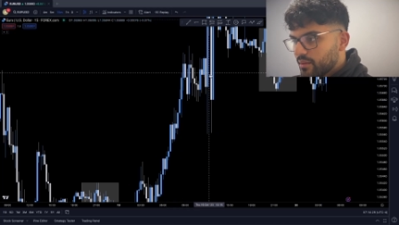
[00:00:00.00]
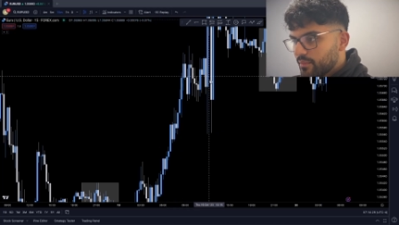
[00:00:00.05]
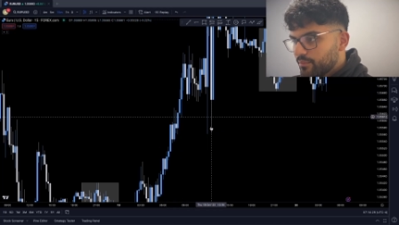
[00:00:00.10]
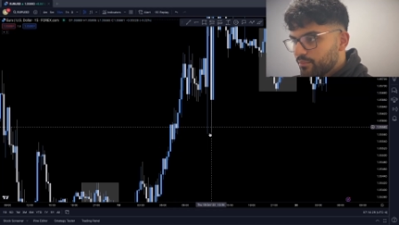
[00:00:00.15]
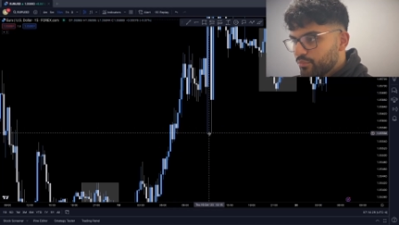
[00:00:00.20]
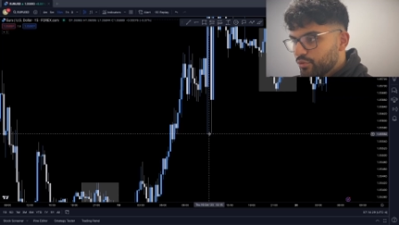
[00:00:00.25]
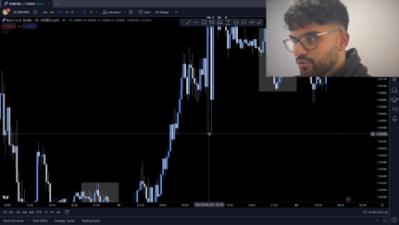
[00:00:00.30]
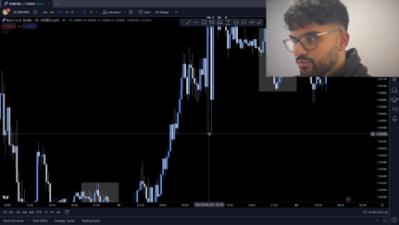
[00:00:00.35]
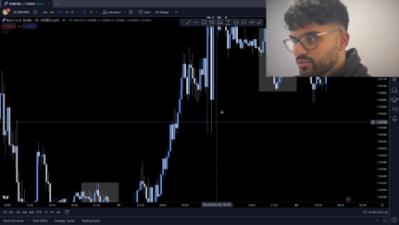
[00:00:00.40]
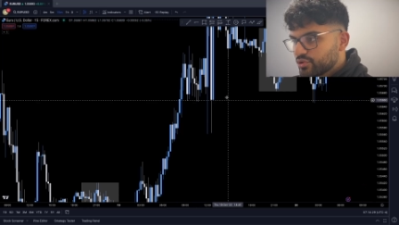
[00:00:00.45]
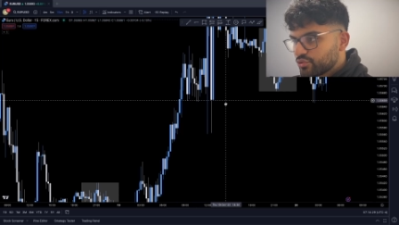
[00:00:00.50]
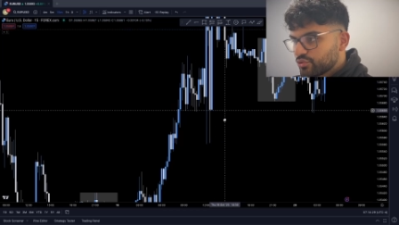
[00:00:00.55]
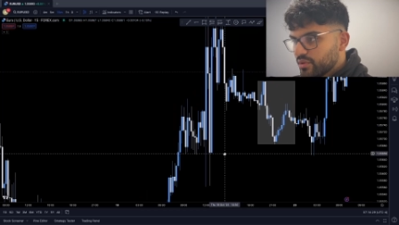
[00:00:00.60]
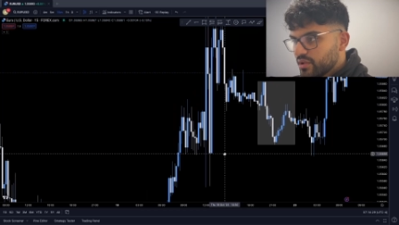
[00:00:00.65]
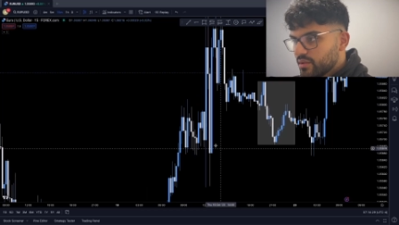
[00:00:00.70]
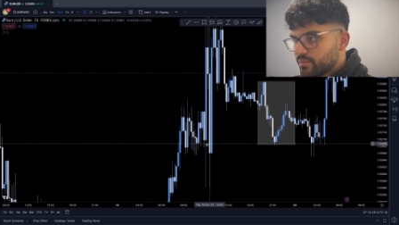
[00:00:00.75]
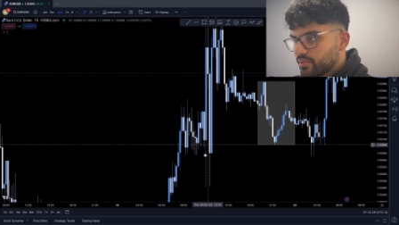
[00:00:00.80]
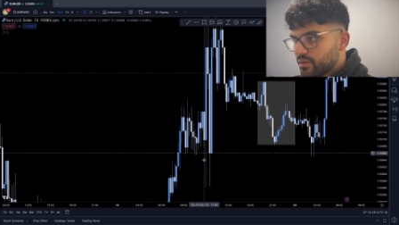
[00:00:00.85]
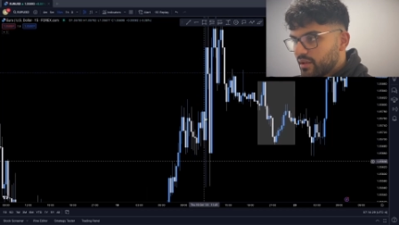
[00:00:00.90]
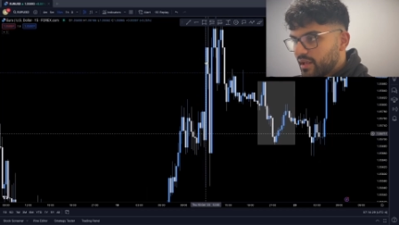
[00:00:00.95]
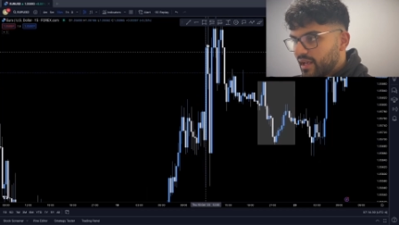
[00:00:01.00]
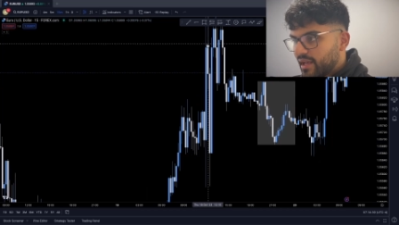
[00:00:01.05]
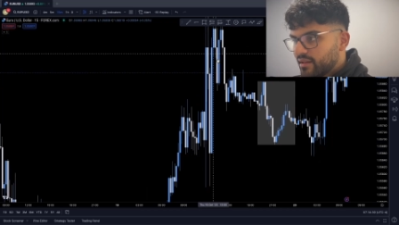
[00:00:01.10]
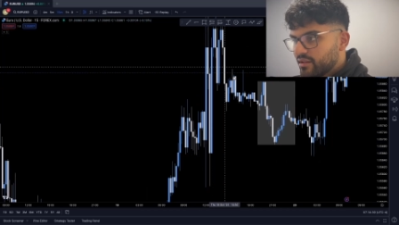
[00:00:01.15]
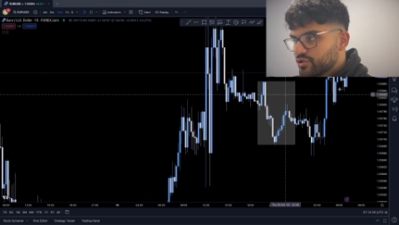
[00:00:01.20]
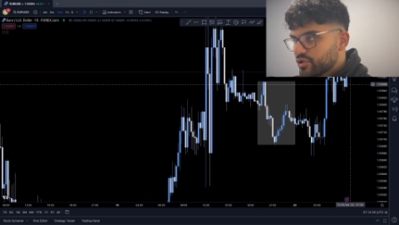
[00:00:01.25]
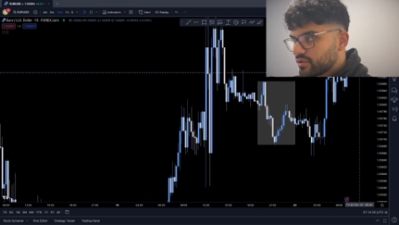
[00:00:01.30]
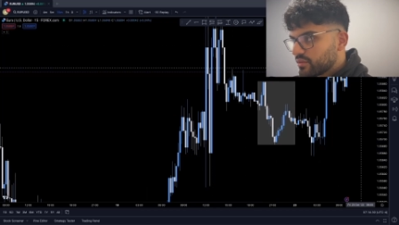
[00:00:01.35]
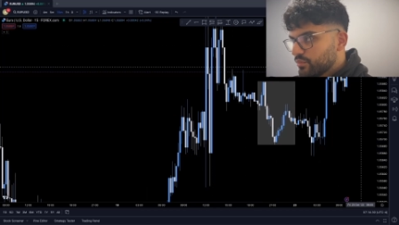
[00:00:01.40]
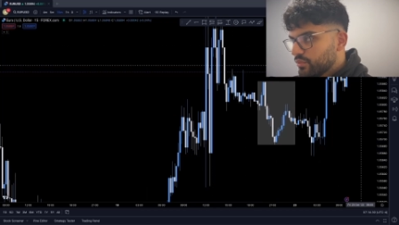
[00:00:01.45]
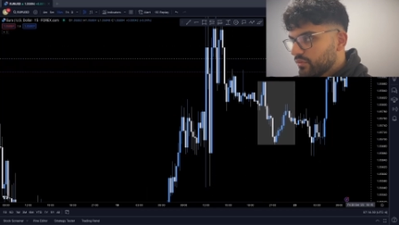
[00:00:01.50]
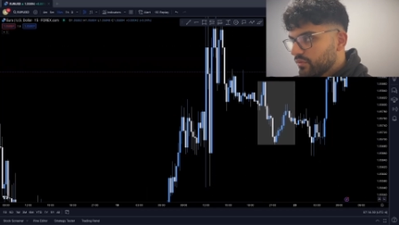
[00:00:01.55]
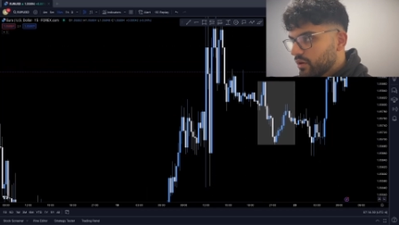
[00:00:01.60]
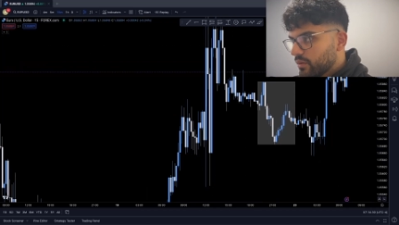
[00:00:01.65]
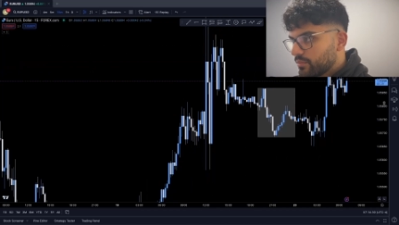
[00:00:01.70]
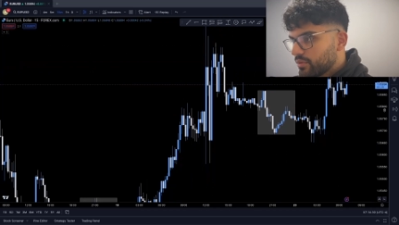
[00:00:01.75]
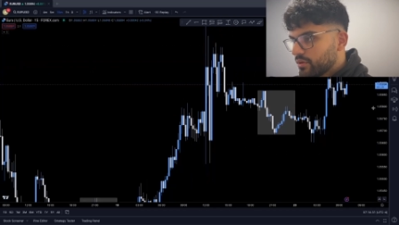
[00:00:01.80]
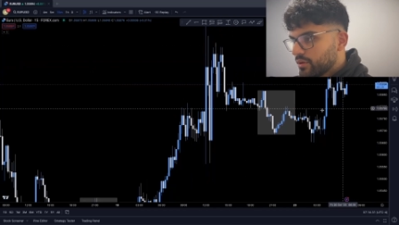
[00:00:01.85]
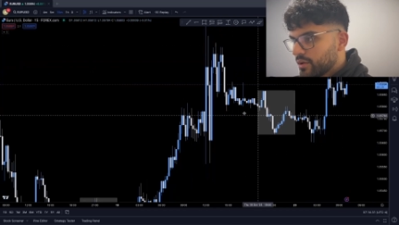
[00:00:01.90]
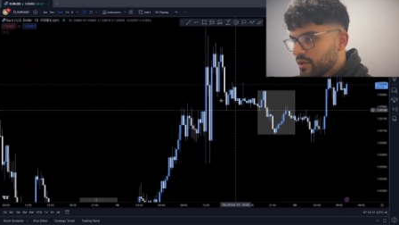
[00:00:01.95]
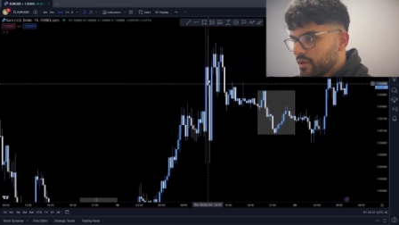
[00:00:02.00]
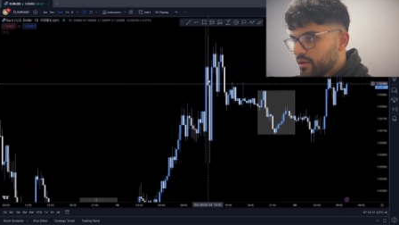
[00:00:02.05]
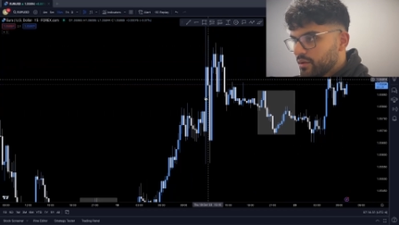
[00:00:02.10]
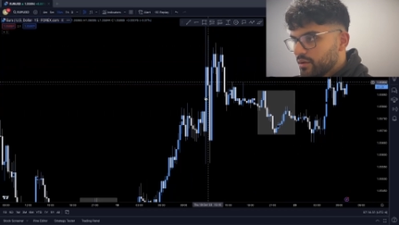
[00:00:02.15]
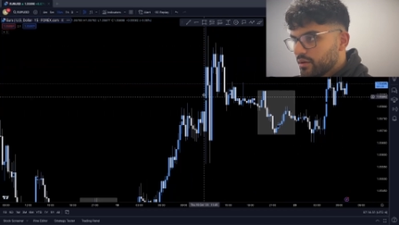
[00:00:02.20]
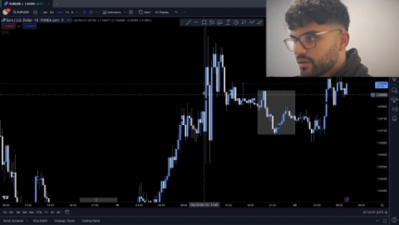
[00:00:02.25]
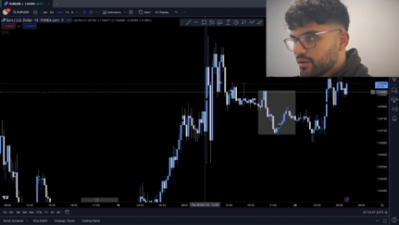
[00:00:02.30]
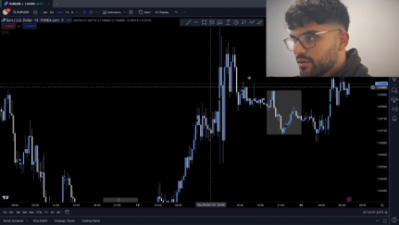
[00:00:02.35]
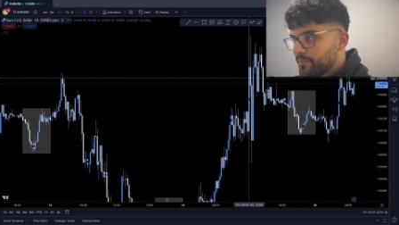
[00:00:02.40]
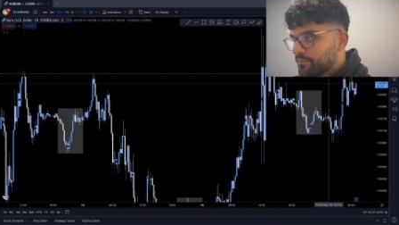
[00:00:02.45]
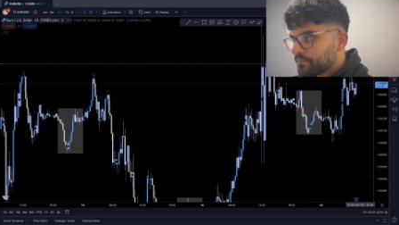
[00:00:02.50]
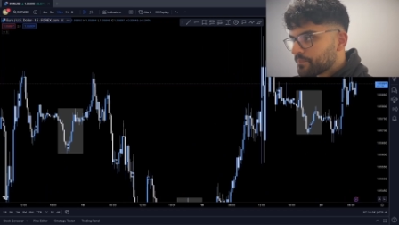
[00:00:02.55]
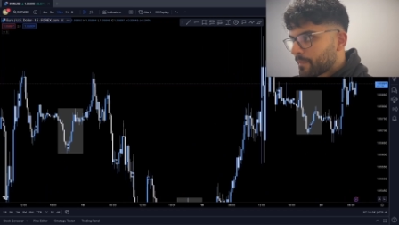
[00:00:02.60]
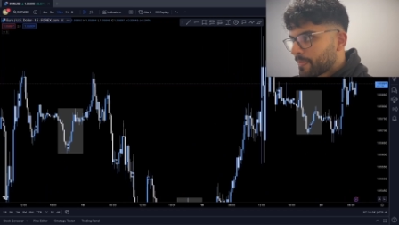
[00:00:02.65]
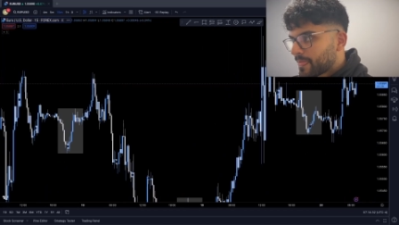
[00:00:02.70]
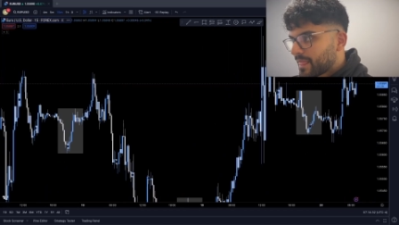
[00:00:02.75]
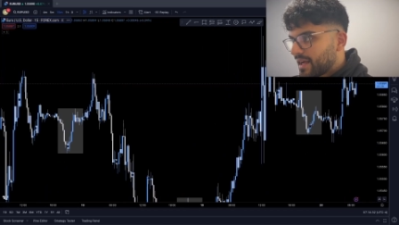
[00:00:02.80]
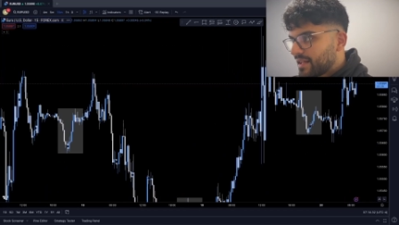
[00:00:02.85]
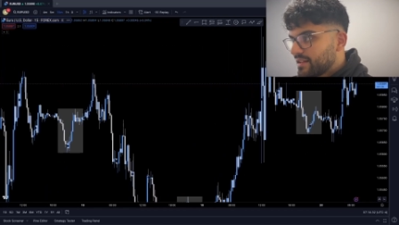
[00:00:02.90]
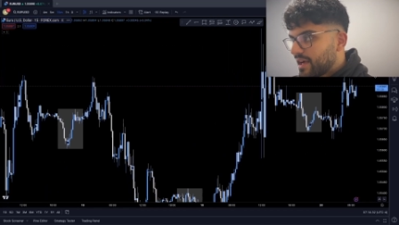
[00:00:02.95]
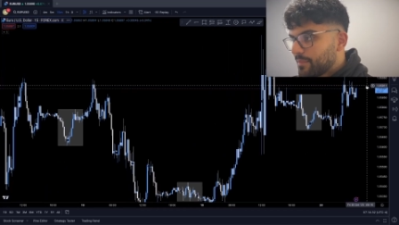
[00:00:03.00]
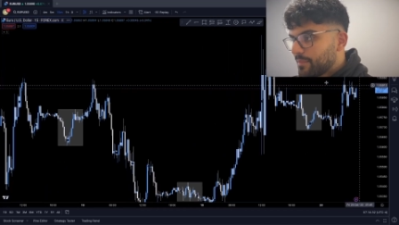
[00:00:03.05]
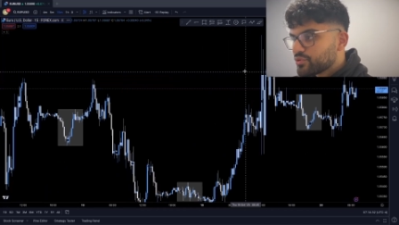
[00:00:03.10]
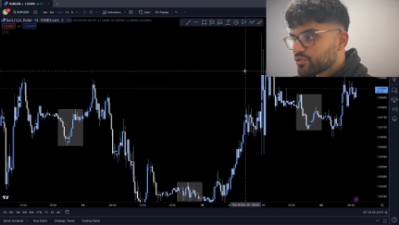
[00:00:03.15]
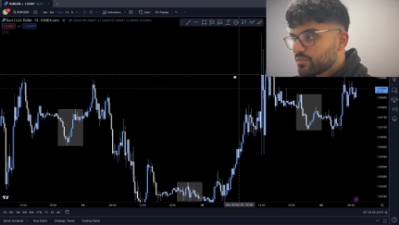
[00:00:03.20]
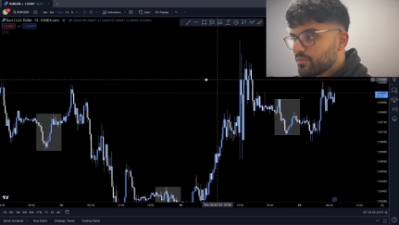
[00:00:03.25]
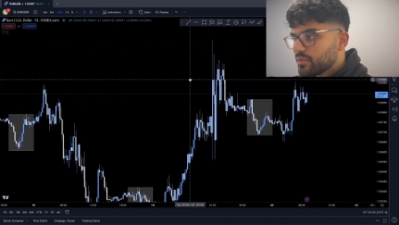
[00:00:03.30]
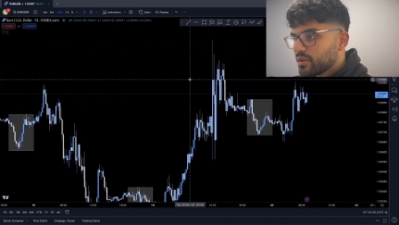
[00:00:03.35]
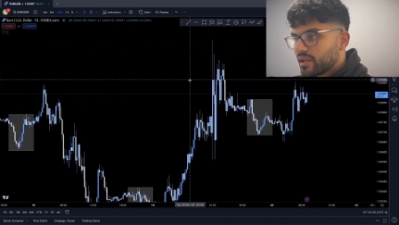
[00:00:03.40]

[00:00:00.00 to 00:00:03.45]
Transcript: Boom, sweep, energetic move up. Okay. And it happens on